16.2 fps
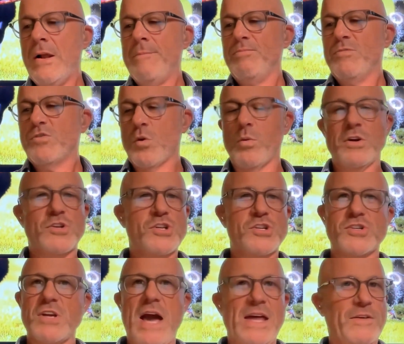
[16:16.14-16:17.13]
So we're
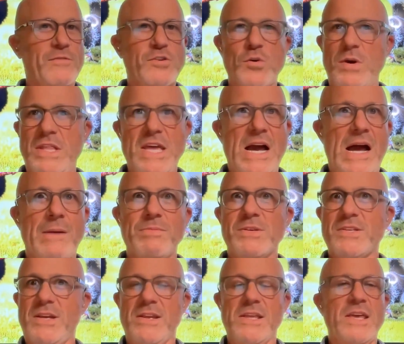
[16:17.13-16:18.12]
just kind of doing the
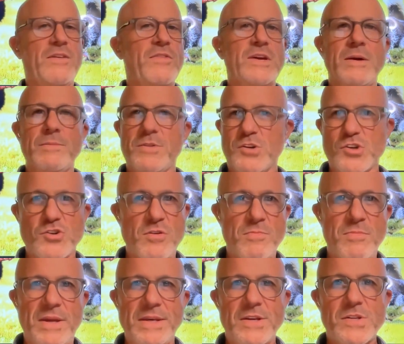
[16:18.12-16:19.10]
opposite and giving him this
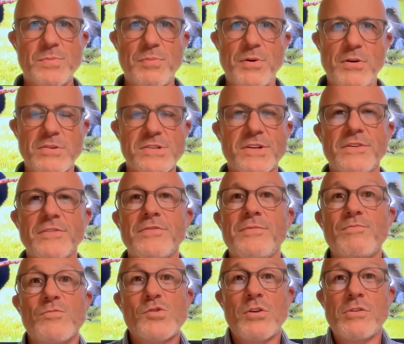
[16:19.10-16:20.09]
tremendous burst of
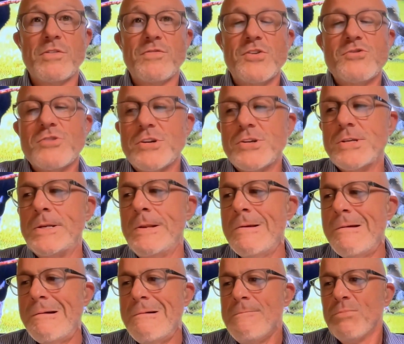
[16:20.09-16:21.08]
sort of nutrition.
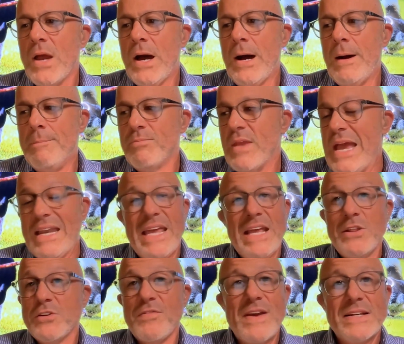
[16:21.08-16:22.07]
And he
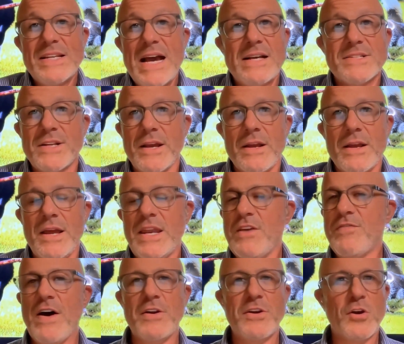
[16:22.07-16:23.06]
looked fantastic. And he
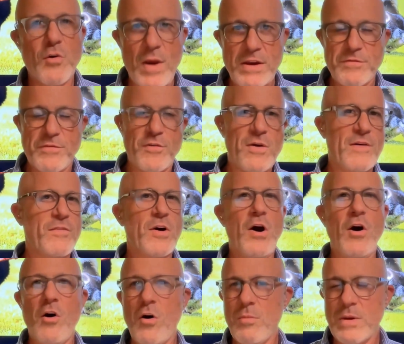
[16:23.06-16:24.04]
found a great forever
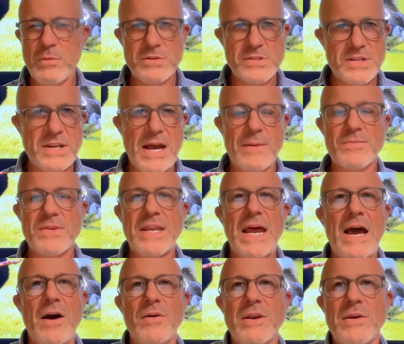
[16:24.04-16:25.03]
home and was adopted
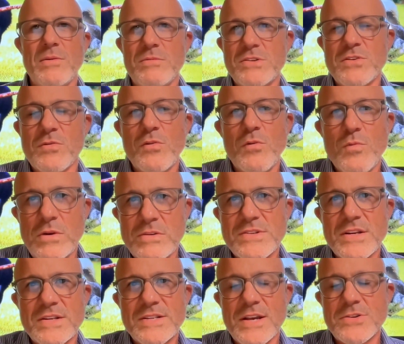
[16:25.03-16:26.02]
out, and it was a real
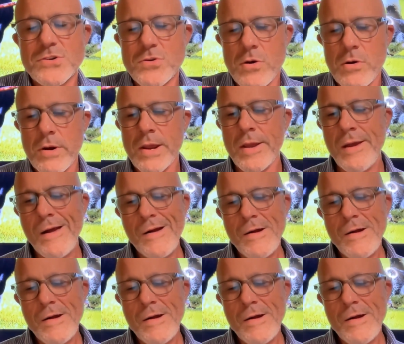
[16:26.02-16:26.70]
success story.